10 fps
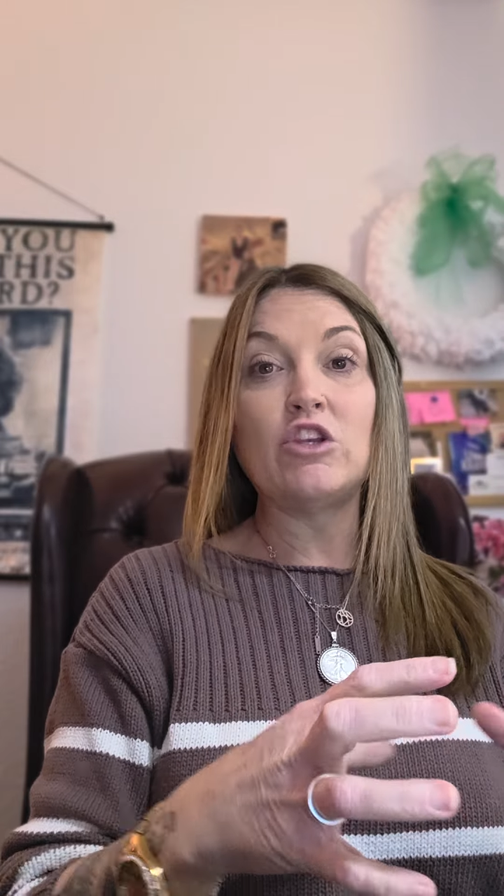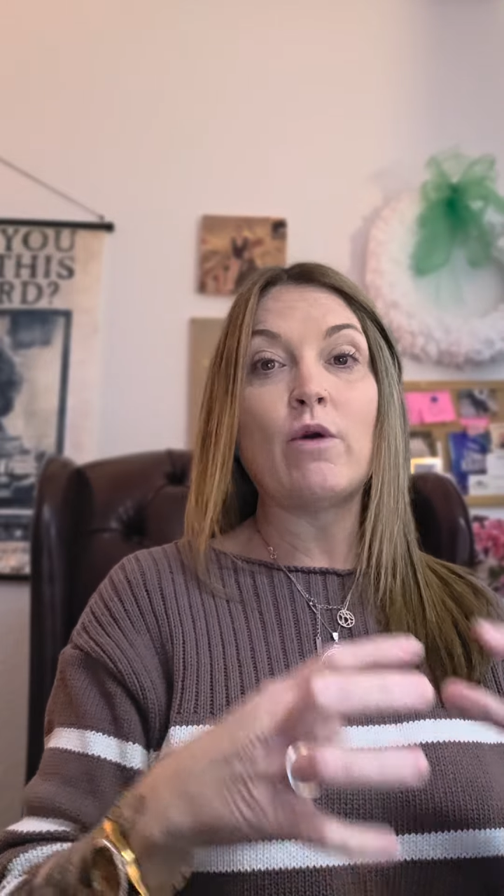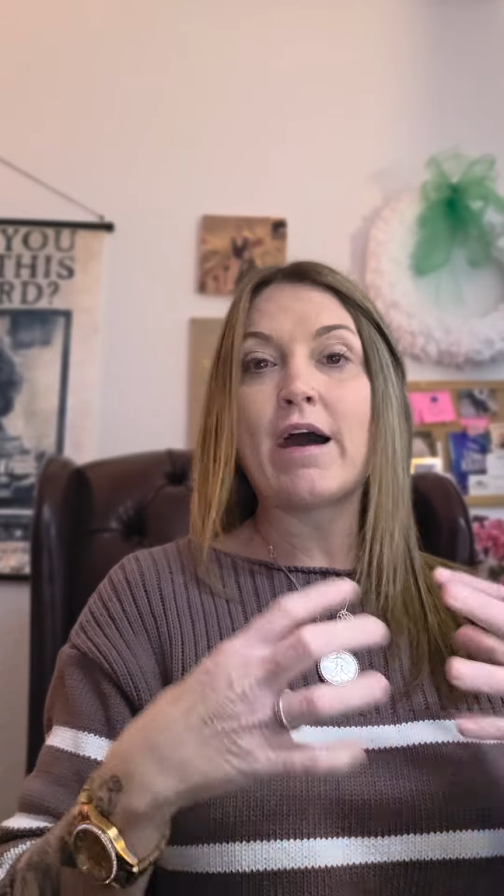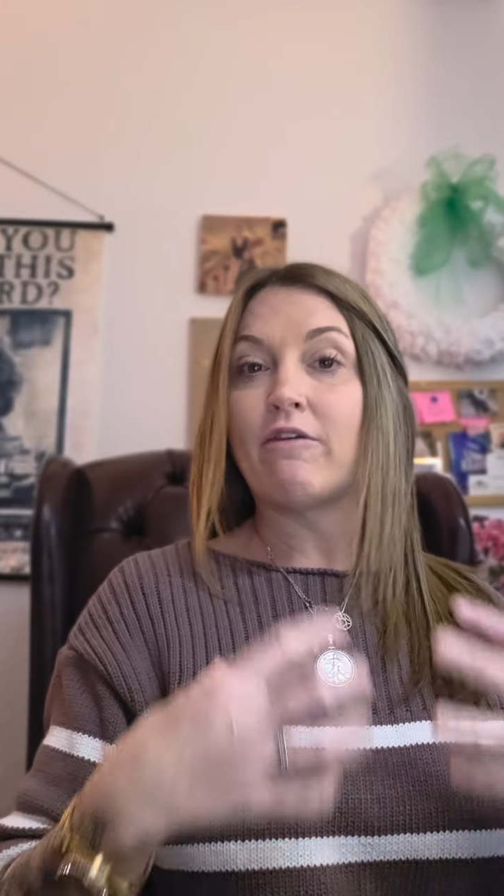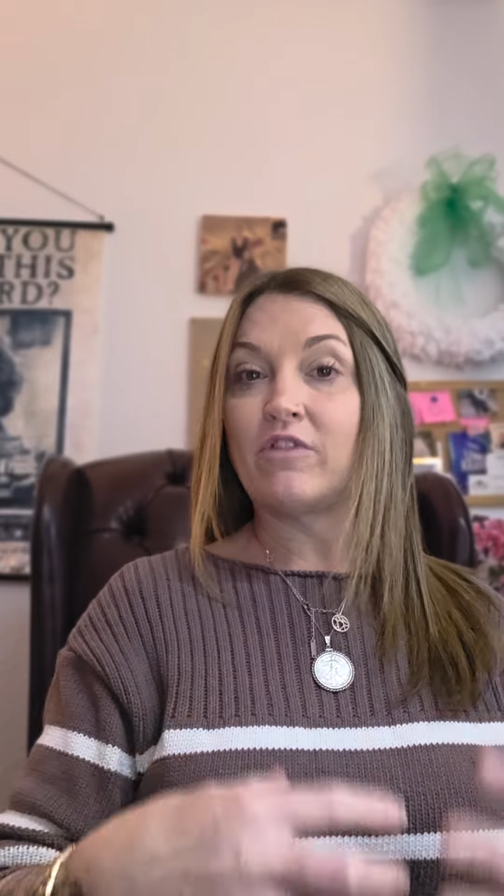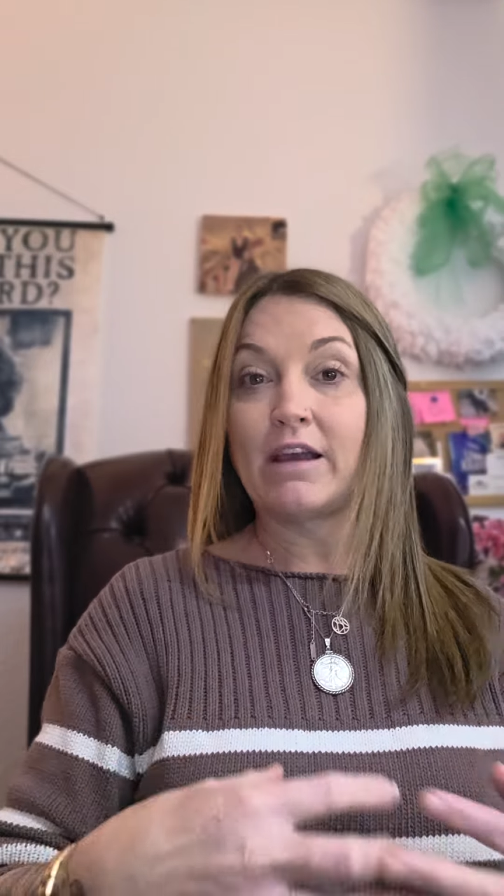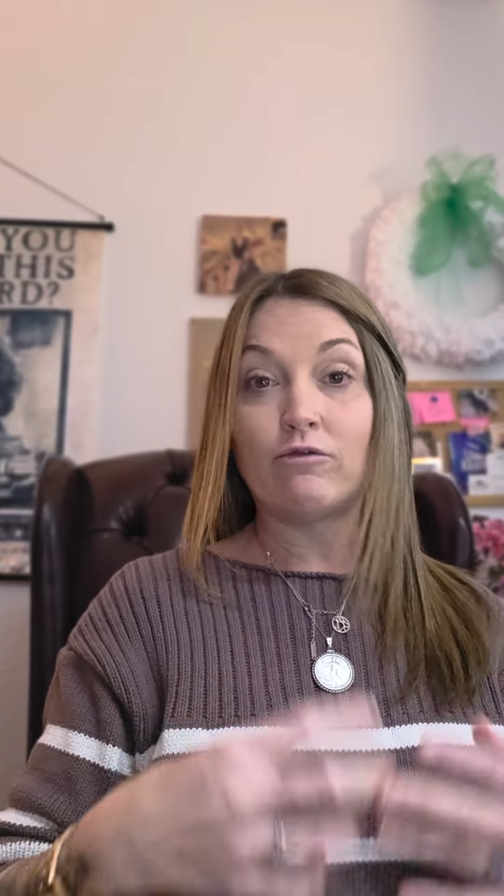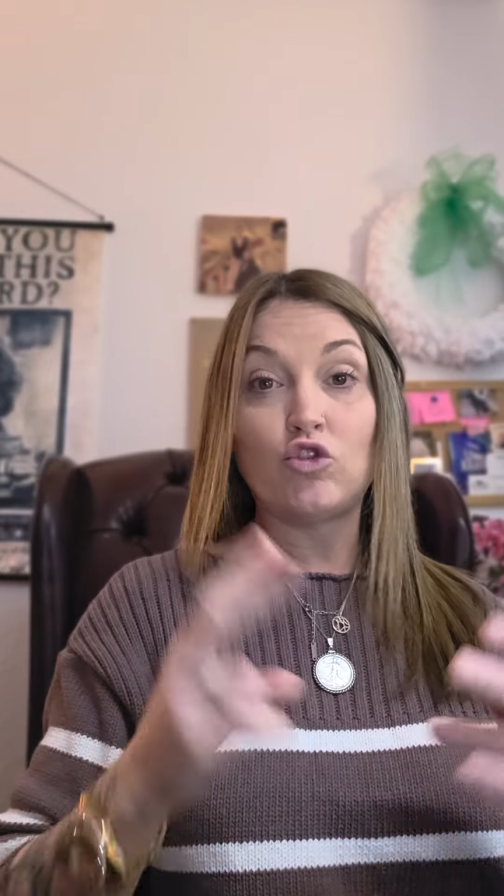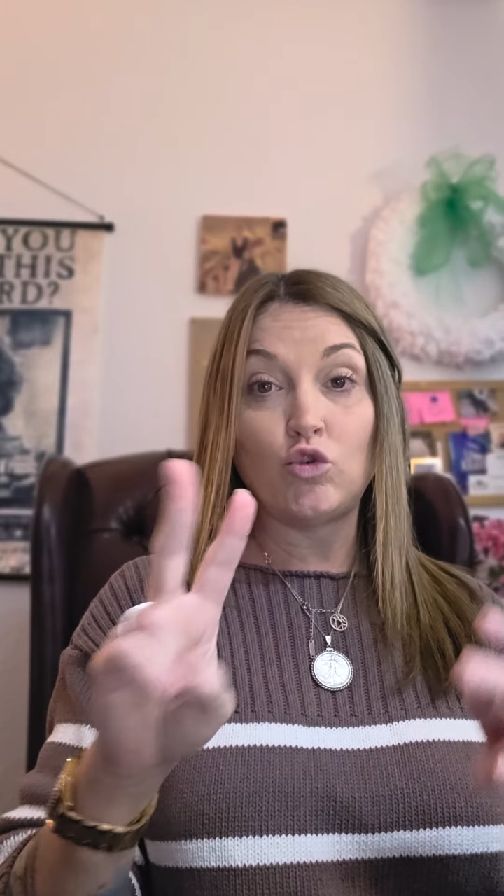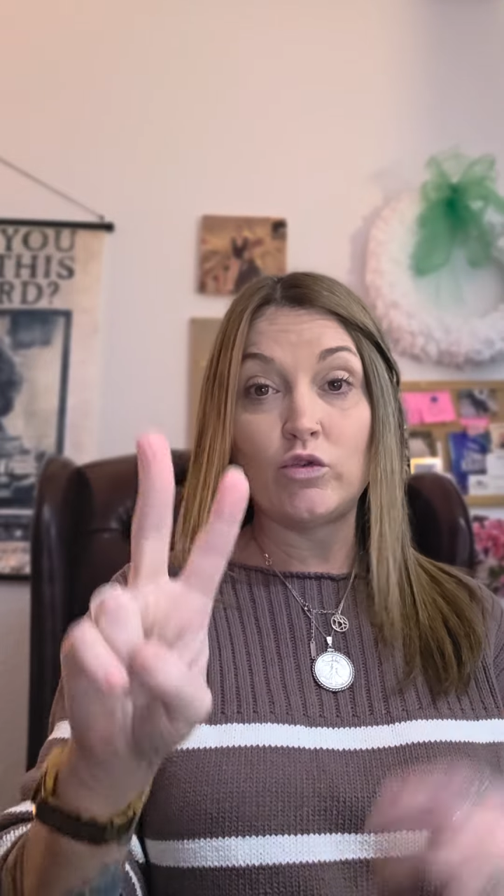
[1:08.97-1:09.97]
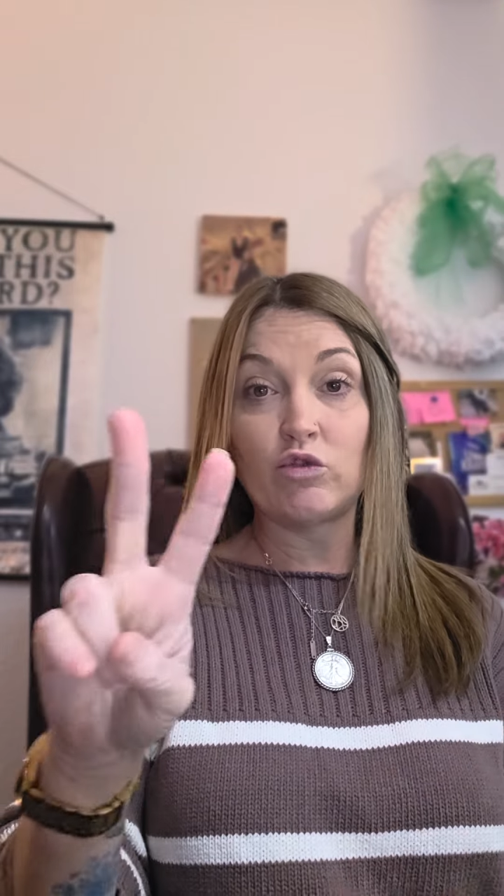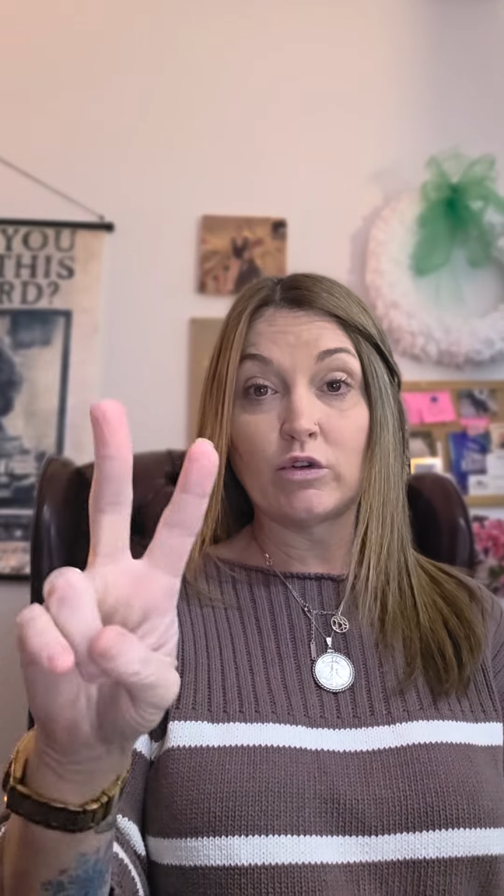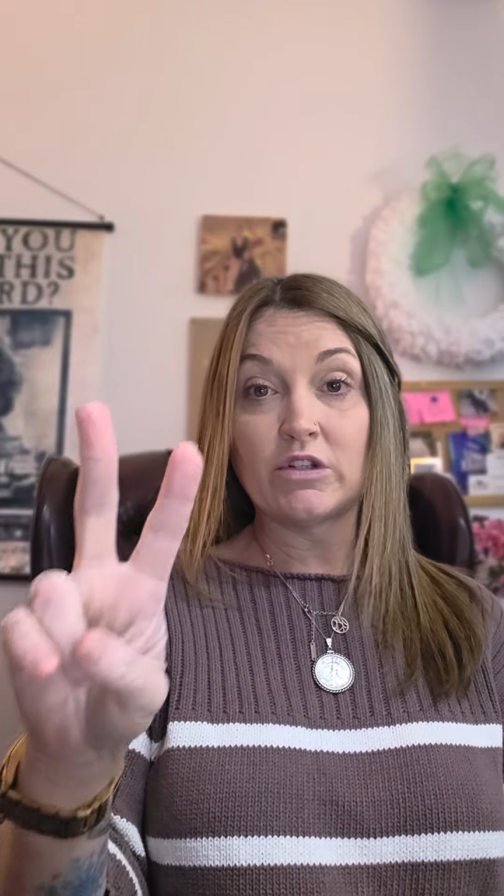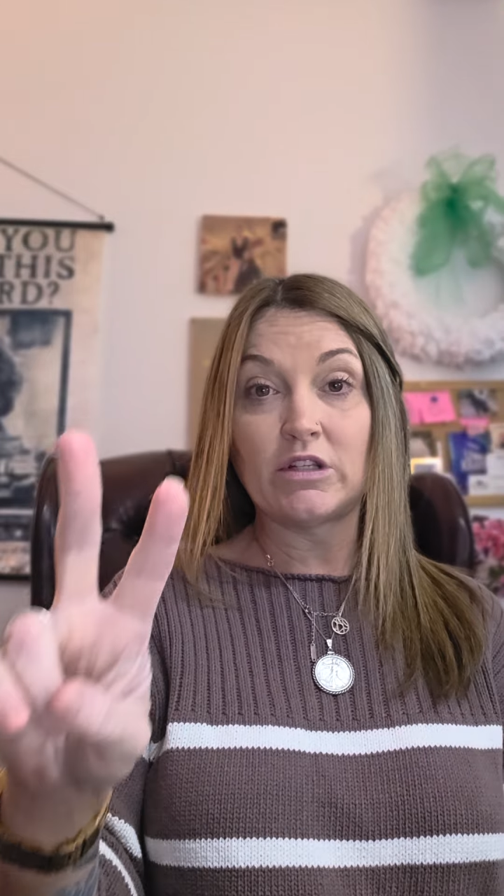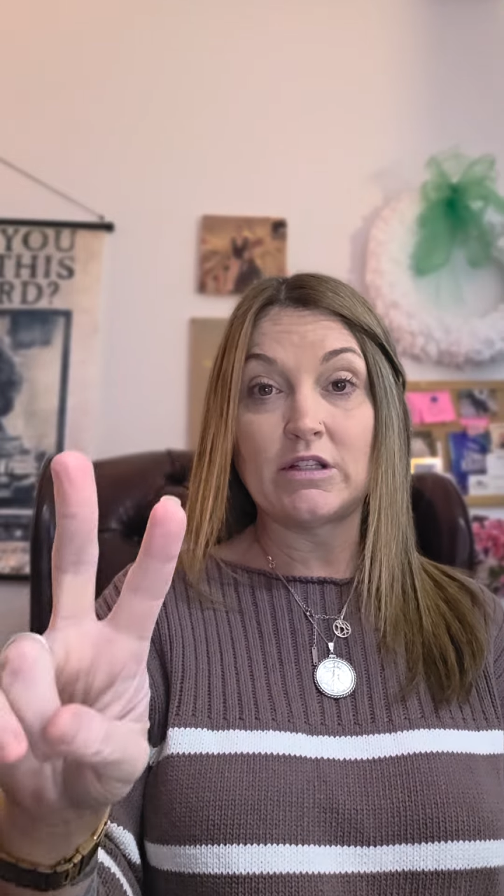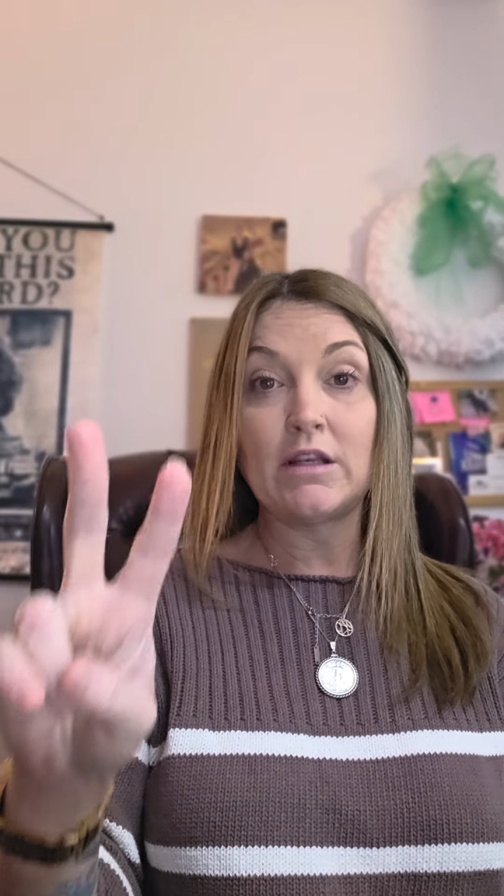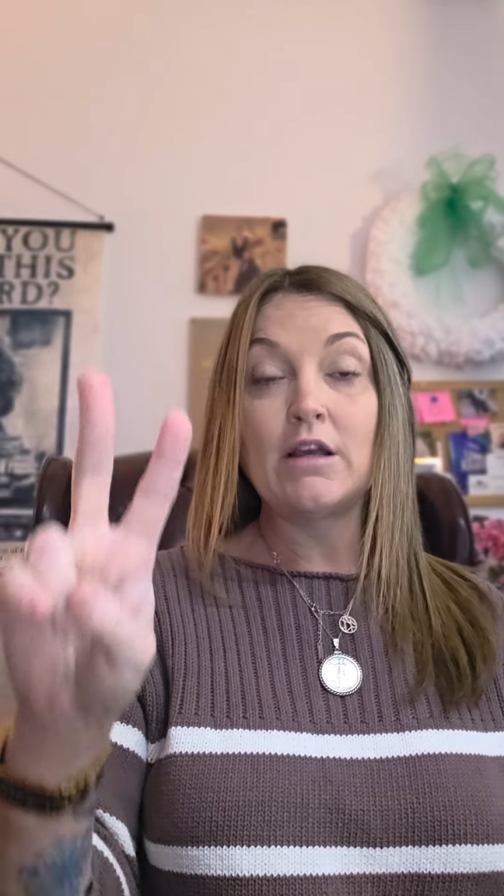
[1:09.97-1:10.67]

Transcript: you have to have 2 sources